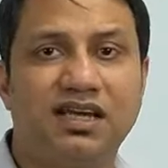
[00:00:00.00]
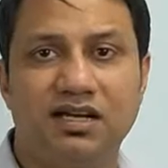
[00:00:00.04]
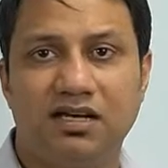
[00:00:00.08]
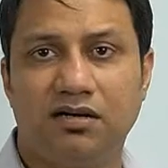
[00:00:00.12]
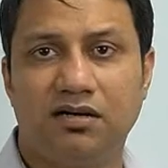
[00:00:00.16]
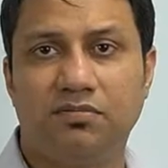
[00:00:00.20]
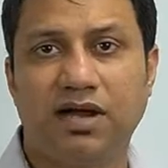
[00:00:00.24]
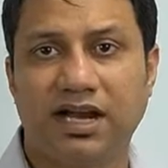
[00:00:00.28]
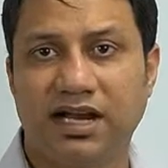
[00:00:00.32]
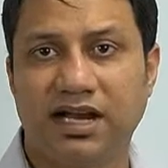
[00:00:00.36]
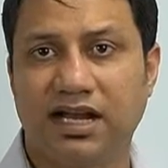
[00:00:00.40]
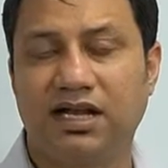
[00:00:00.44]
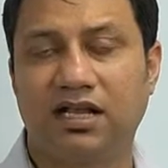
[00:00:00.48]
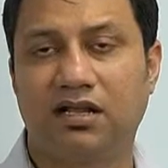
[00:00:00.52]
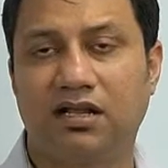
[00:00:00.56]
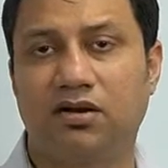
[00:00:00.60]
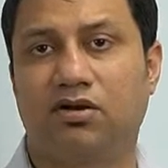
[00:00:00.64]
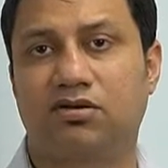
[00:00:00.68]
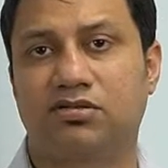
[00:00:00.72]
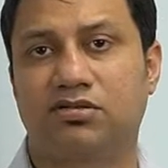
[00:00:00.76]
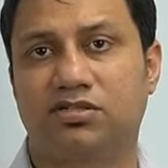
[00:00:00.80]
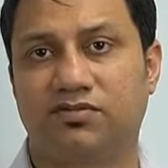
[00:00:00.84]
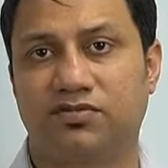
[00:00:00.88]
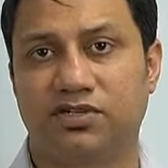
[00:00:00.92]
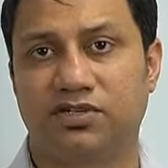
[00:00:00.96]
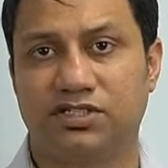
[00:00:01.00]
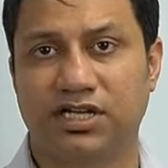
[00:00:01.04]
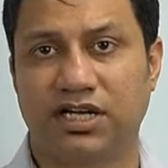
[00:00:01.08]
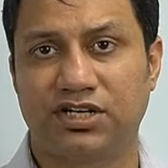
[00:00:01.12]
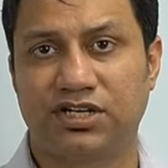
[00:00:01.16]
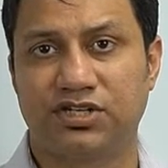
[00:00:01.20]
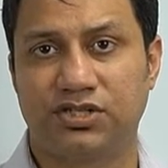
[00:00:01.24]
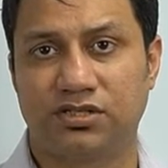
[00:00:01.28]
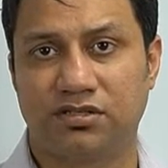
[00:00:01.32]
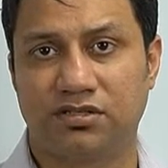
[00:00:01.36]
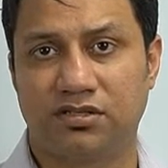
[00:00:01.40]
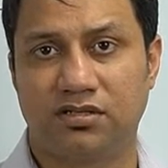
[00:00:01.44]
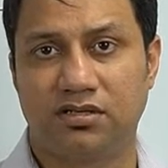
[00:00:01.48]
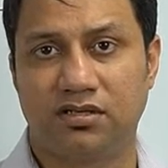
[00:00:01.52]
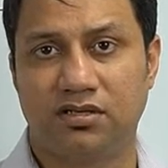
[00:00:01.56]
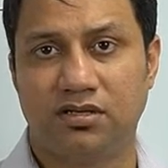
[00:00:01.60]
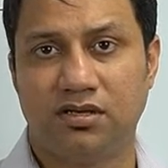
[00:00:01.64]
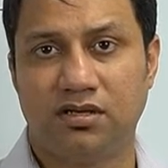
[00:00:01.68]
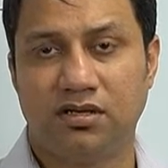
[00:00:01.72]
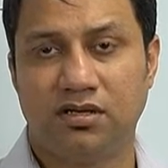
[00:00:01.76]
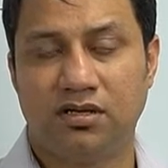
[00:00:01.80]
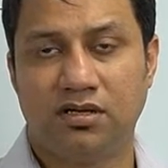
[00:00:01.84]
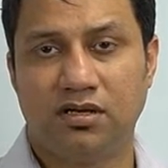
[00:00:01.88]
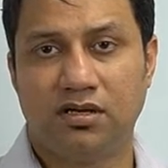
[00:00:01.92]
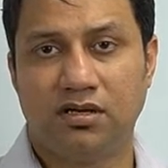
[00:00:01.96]
by getting lots of rejection.
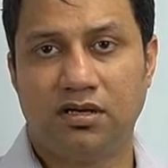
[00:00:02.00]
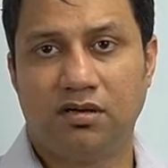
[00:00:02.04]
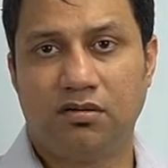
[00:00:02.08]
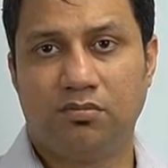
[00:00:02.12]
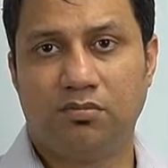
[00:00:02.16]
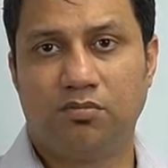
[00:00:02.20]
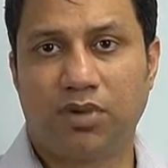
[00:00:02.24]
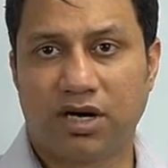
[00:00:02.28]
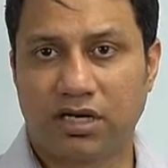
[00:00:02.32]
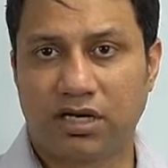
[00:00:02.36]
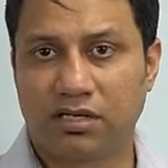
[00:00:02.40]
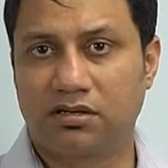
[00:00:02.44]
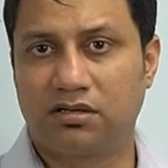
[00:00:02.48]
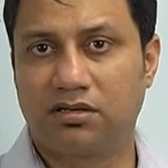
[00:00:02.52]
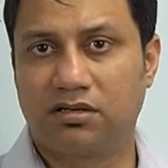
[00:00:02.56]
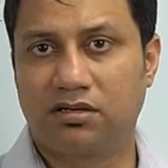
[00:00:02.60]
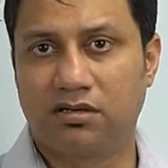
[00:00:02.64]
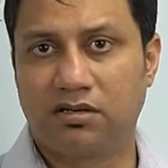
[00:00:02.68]
But